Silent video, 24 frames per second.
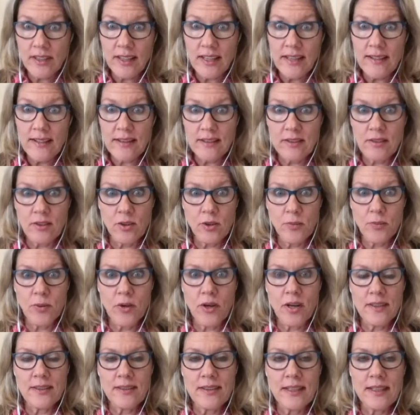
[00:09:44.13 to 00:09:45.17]
in this whole
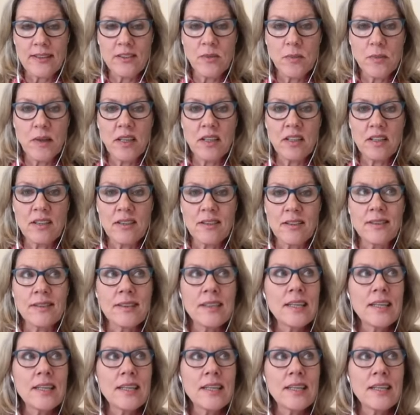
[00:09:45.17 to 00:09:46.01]
process because